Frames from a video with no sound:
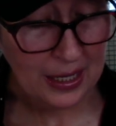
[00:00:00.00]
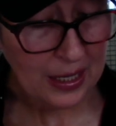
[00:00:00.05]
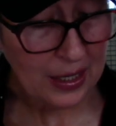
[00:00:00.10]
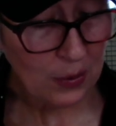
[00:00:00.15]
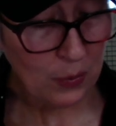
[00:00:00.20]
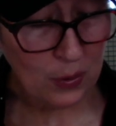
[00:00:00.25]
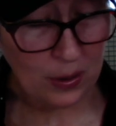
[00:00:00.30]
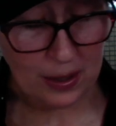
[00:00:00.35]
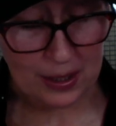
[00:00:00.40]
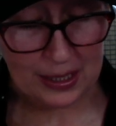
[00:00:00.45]

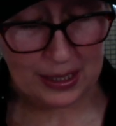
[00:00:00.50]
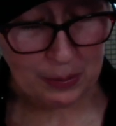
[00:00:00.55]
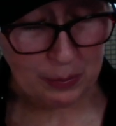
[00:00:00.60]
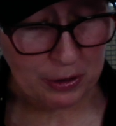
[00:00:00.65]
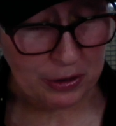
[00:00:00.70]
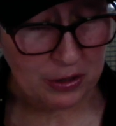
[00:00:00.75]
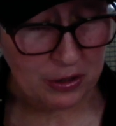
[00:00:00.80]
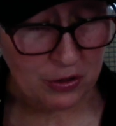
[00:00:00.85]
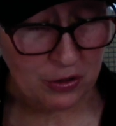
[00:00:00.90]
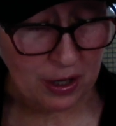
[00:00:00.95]
were unable
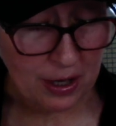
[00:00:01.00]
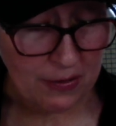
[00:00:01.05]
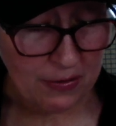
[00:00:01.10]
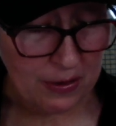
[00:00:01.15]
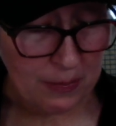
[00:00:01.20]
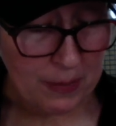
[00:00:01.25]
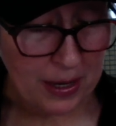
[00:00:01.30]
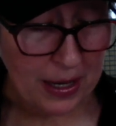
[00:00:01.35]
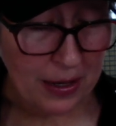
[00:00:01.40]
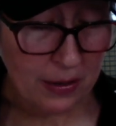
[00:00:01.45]
to drive
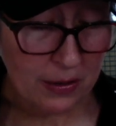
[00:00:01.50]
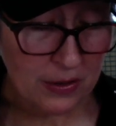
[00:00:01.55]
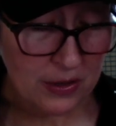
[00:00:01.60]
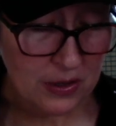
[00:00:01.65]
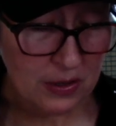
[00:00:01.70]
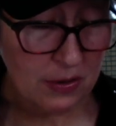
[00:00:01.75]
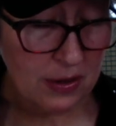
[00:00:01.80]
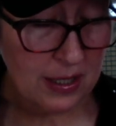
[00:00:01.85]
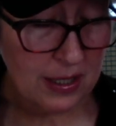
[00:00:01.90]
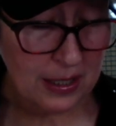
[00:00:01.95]
them out,
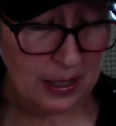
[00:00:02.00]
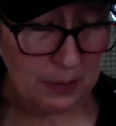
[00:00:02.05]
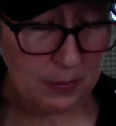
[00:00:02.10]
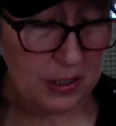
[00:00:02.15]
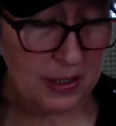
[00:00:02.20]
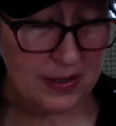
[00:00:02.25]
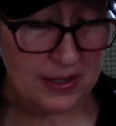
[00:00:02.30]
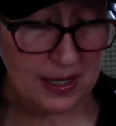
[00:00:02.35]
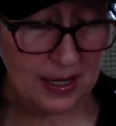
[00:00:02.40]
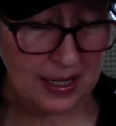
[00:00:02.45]
so the
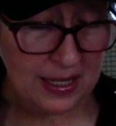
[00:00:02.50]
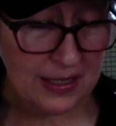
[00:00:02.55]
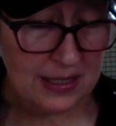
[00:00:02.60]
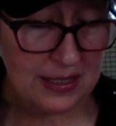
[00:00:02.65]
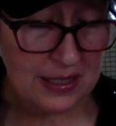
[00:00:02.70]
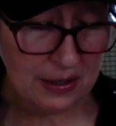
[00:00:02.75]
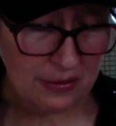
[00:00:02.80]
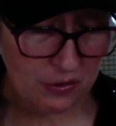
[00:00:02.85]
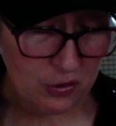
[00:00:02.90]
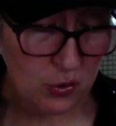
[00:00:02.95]
Jebusites
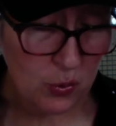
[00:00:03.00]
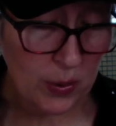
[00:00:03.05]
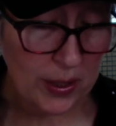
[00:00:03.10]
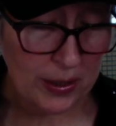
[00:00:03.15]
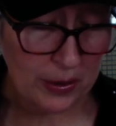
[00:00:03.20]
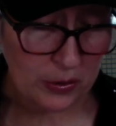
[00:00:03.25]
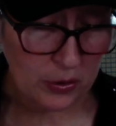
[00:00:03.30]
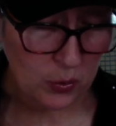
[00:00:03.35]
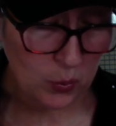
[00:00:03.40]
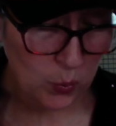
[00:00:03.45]
have
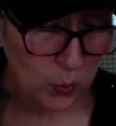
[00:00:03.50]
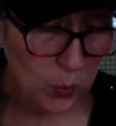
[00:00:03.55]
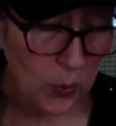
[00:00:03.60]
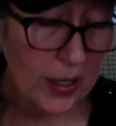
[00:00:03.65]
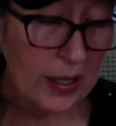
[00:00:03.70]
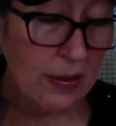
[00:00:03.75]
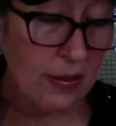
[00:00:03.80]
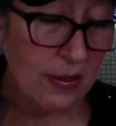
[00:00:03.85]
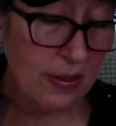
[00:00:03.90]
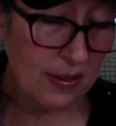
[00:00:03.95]
dwelt
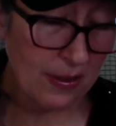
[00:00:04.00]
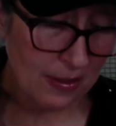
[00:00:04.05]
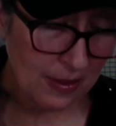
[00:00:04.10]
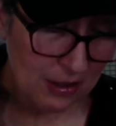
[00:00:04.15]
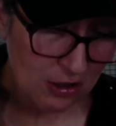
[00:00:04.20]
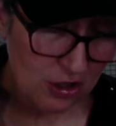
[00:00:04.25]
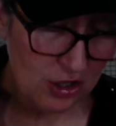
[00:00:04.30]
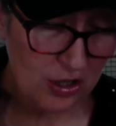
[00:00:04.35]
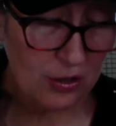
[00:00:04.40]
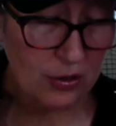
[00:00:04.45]
with the
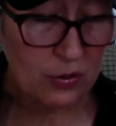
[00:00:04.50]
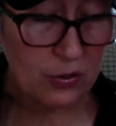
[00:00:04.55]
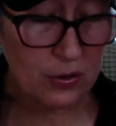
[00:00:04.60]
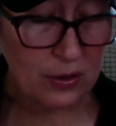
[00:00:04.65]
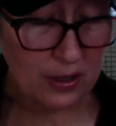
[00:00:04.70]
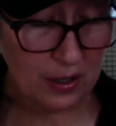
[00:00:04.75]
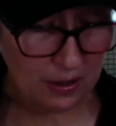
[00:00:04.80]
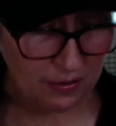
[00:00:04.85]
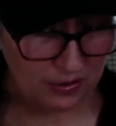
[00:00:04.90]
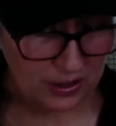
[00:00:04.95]
children
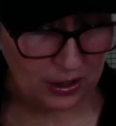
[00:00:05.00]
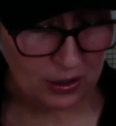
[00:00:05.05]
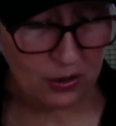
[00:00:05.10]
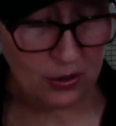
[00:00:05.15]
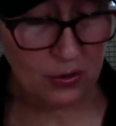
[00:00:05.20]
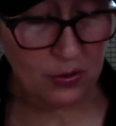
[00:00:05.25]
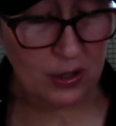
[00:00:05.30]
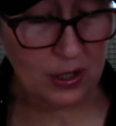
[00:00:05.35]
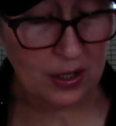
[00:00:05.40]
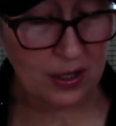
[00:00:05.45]
of
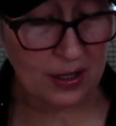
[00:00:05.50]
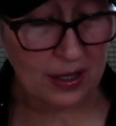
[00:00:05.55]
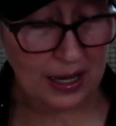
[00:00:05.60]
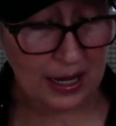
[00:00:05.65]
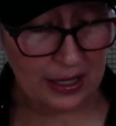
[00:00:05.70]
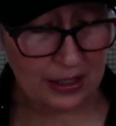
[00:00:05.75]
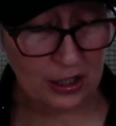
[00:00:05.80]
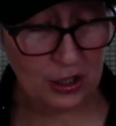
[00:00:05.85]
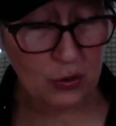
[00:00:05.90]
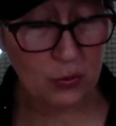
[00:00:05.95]
Yehuda
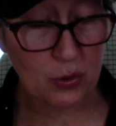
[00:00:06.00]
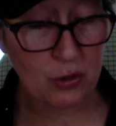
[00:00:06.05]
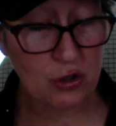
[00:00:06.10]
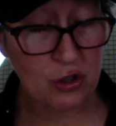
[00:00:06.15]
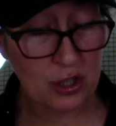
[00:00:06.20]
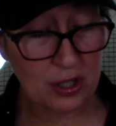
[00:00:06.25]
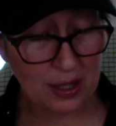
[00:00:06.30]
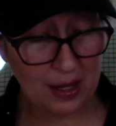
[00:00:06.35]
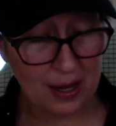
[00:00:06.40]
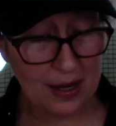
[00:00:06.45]
at
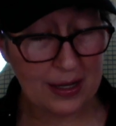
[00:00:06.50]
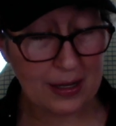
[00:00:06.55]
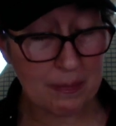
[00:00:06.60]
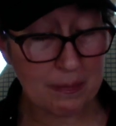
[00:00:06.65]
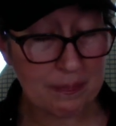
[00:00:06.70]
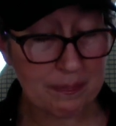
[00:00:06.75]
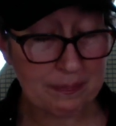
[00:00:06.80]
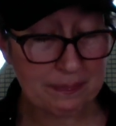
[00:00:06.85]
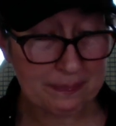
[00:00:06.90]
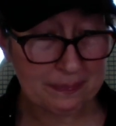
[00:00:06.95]
Jerusalem
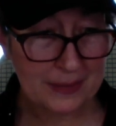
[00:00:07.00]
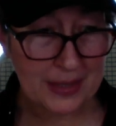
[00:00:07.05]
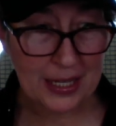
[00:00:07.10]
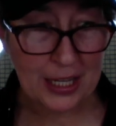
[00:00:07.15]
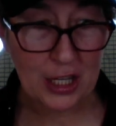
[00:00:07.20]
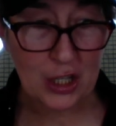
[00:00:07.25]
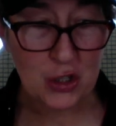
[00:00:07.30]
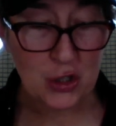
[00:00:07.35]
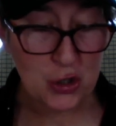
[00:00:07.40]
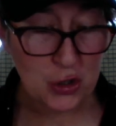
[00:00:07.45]

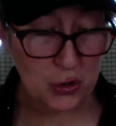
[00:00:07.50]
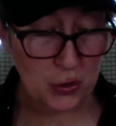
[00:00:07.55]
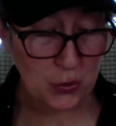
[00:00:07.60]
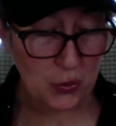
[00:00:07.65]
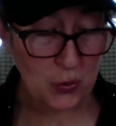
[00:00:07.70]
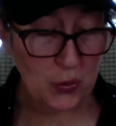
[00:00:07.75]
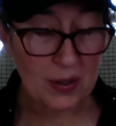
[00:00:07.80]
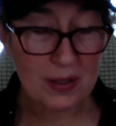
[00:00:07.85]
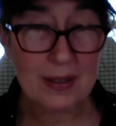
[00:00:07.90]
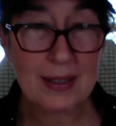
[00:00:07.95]
to
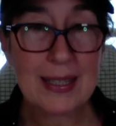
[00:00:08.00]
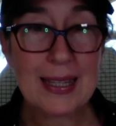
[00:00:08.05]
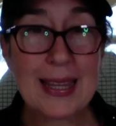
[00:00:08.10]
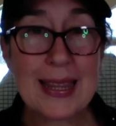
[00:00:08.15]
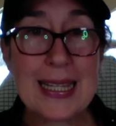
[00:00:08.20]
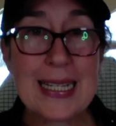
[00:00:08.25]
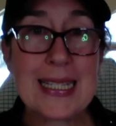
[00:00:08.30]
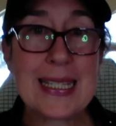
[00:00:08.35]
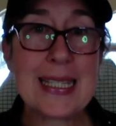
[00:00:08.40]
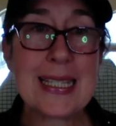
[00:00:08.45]

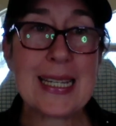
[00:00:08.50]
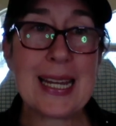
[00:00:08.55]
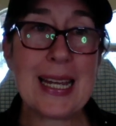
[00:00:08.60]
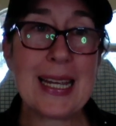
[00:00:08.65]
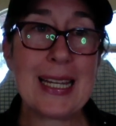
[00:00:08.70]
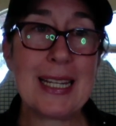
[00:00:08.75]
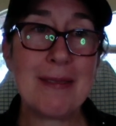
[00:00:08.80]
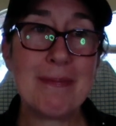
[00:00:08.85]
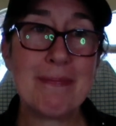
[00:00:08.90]
this day.